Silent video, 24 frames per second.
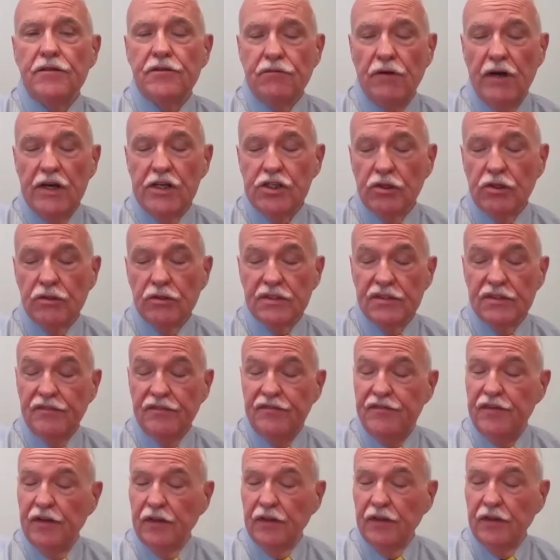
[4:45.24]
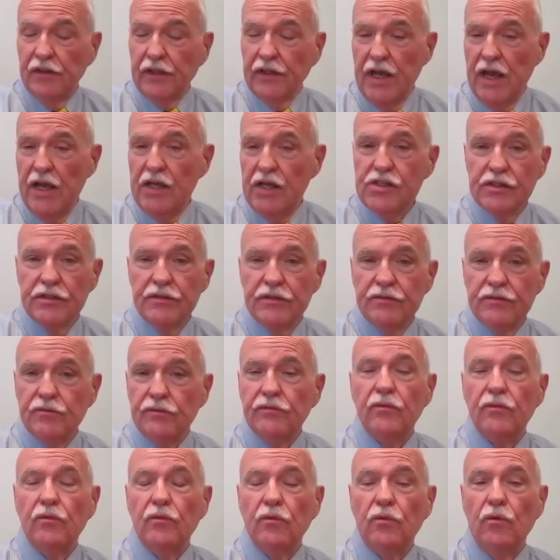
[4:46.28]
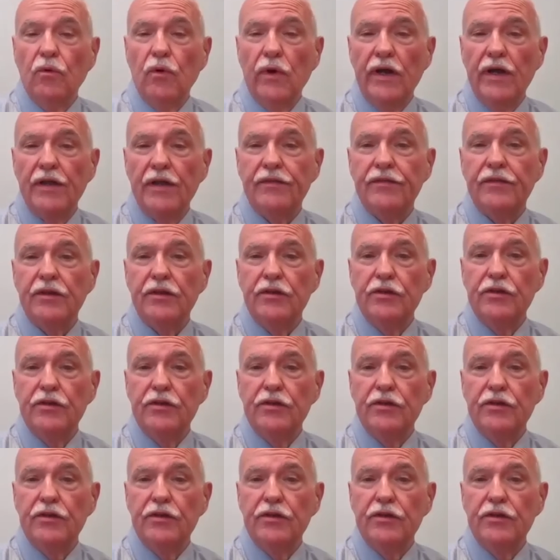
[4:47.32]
Threshold's affiliation with